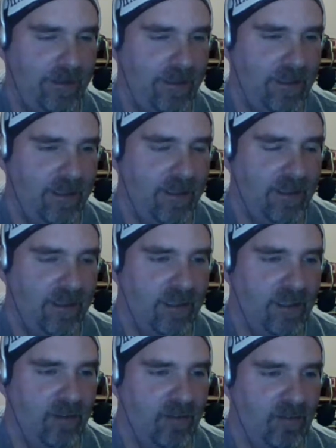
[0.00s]

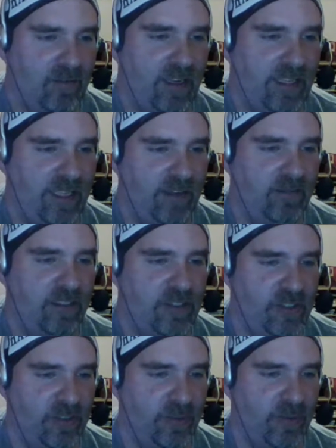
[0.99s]
Oh, that's heavy
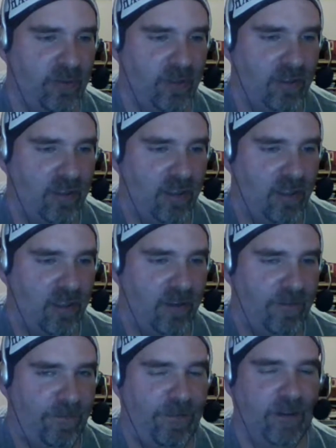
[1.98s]
profanity.
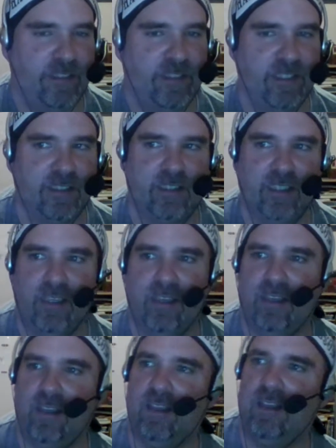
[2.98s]
Not light
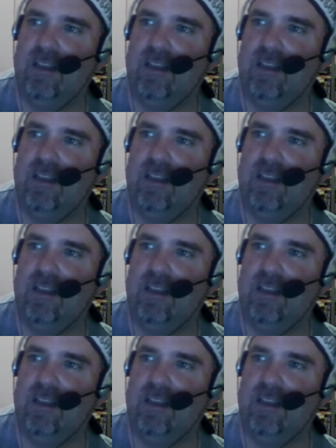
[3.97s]
profanity.